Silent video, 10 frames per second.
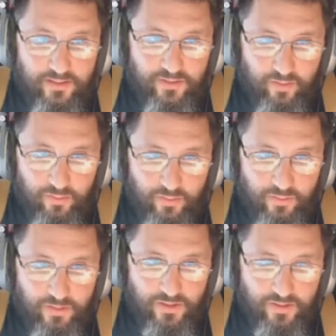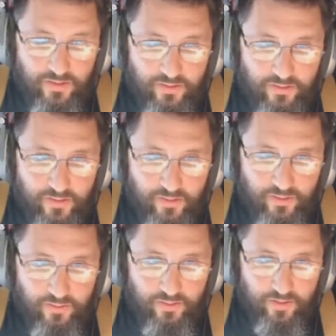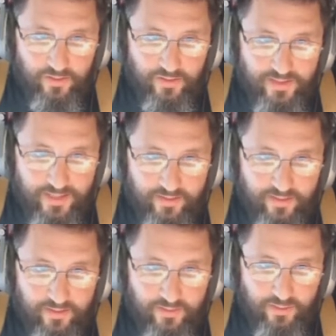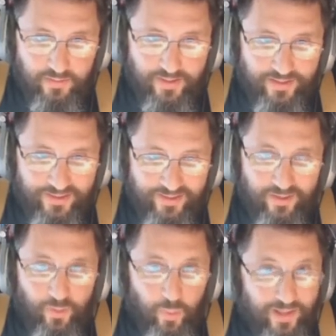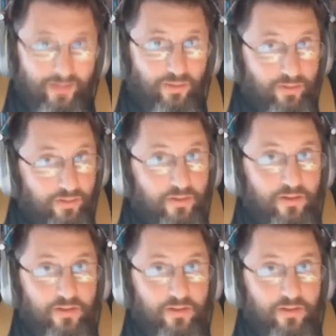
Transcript: Sermon was preached on June the 10th of 2012.